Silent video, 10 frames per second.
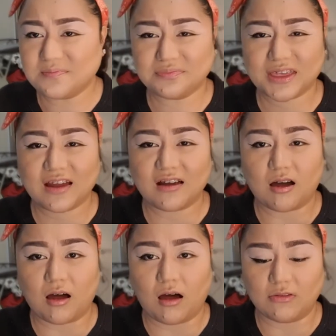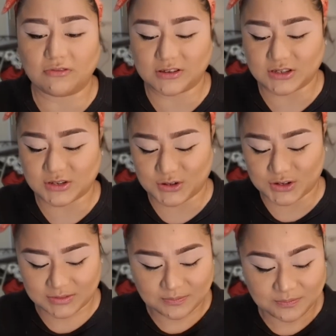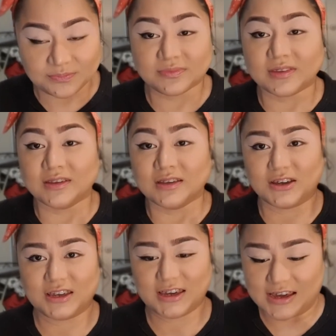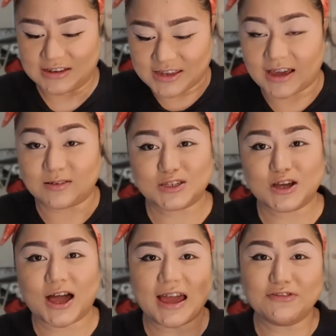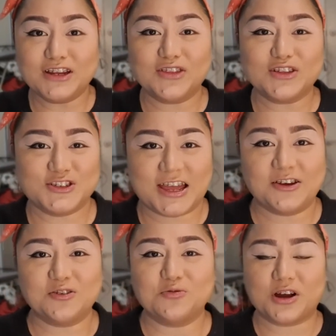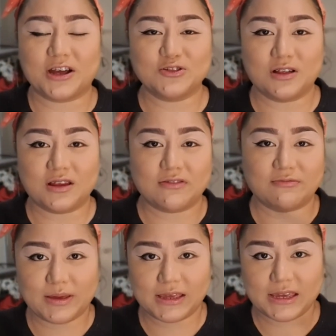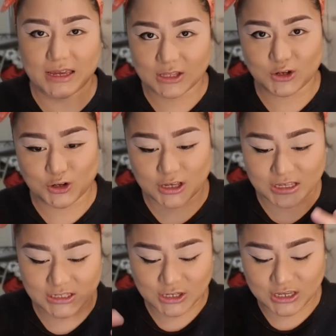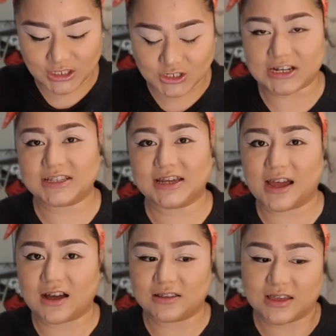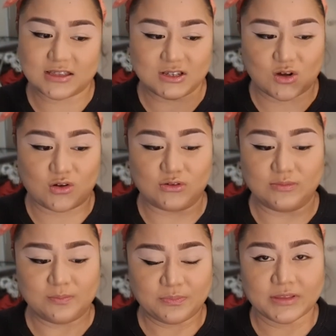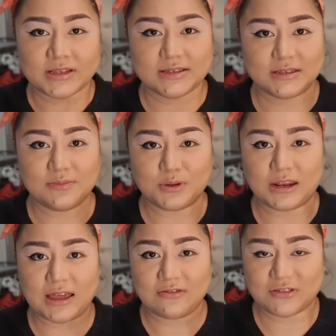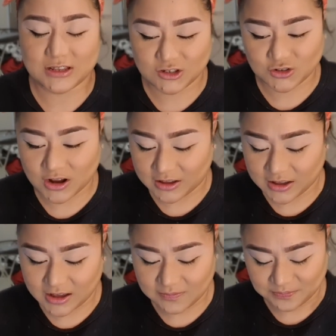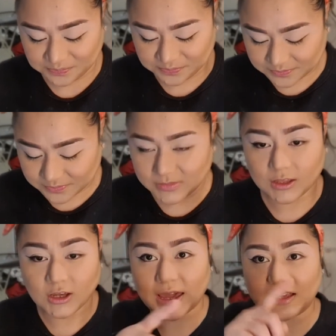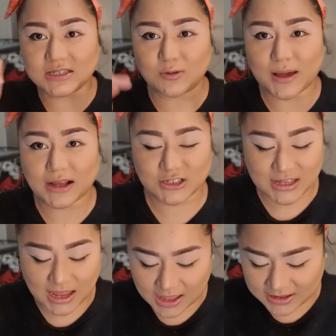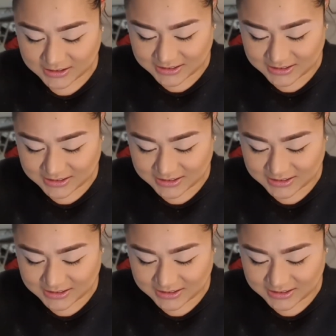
There, oh, it feels so good. Okay, yeah, so I have another channel where I do a lot of baking and cooking, so you can check that out. It's called Simple Life in Australia. Okay, so back to the eye.